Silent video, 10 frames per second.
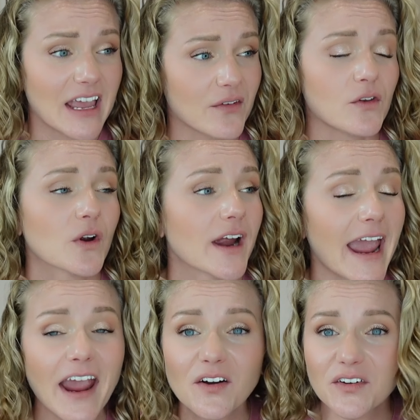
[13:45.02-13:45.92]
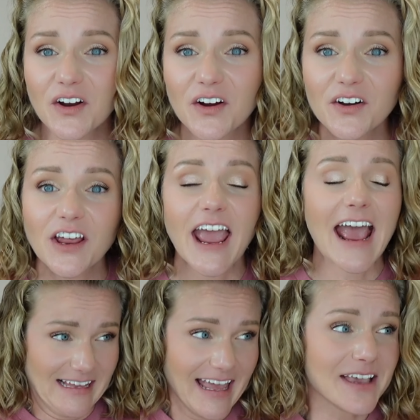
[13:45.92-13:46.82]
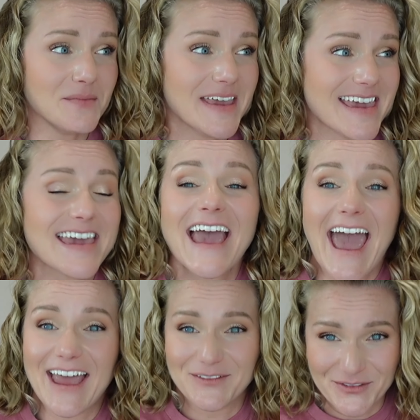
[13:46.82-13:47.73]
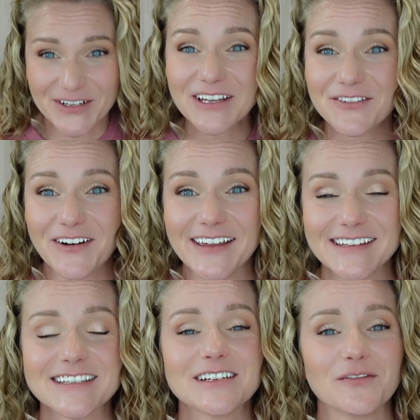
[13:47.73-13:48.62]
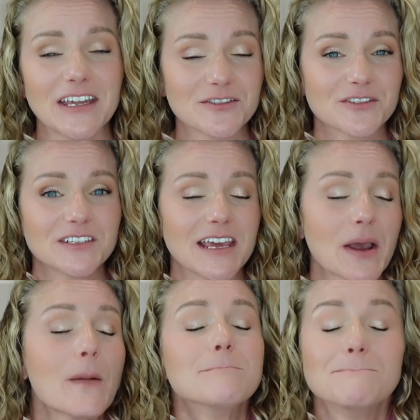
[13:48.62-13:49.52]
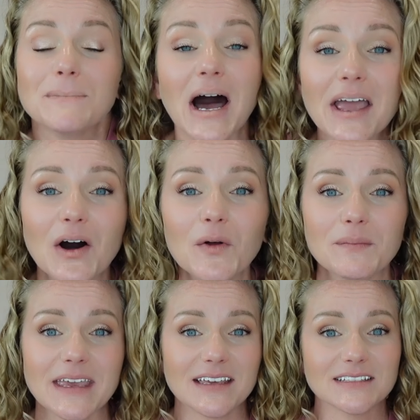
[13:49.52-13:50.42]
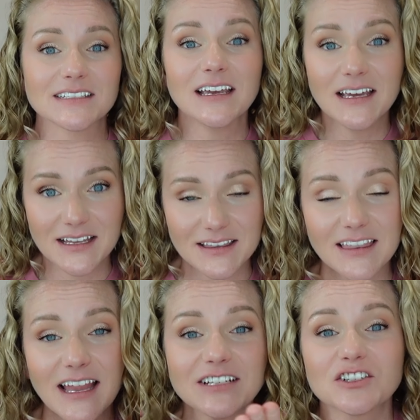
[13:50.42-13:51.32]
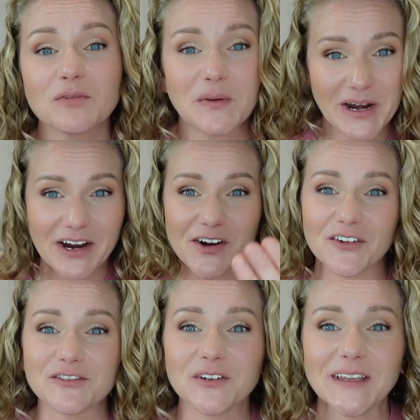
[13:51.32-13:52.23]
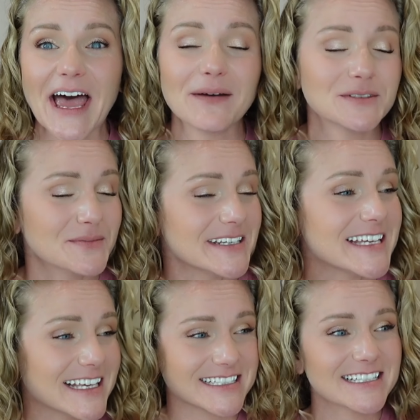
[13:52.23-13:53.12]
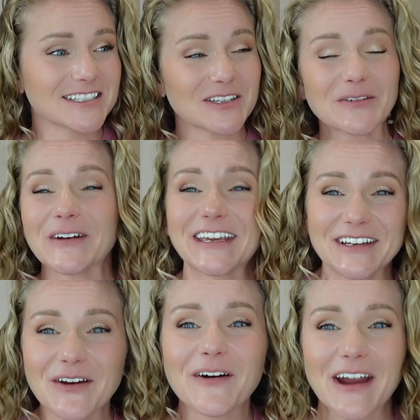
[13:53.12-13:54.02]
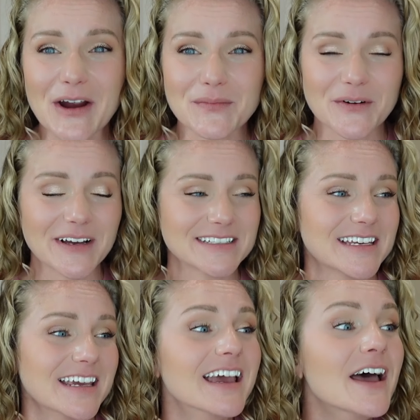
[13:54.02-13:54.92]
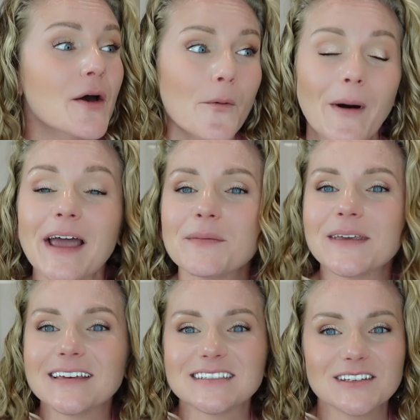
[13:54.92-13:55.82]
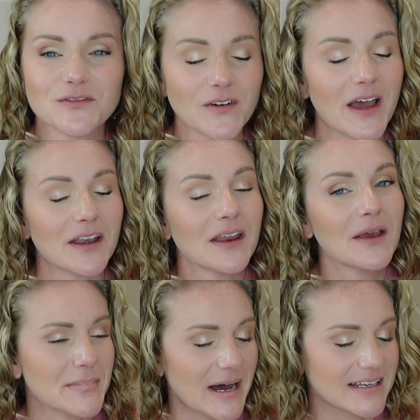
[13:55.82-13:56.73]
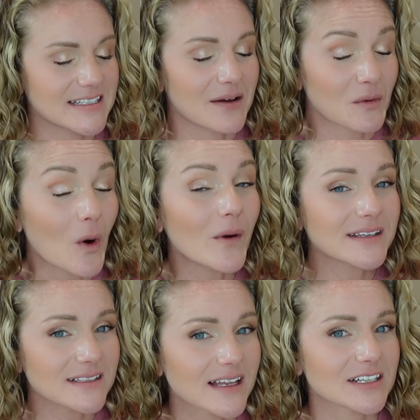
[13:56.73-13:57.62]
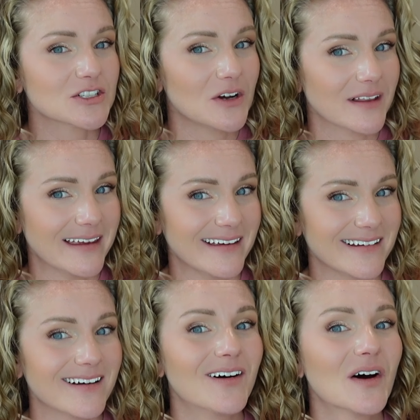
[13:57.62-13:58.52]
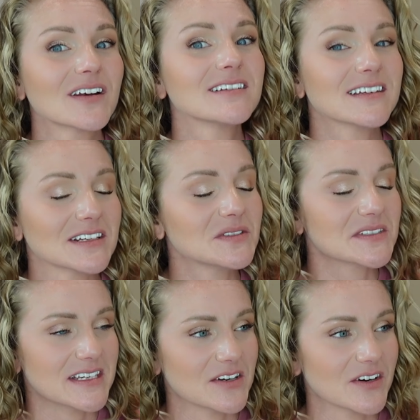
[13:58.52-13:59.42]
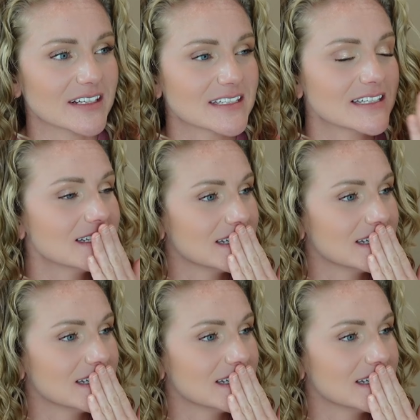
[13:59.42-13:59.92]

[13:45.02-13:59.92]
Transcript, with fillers: If you're a hair nerd like me and really find this stuff interesting, by all means, let's ship our hair off to a lab to be tested so that we can know our hair porosity. Why? Because it's fun. But I'm going to let y'all in on a little secret.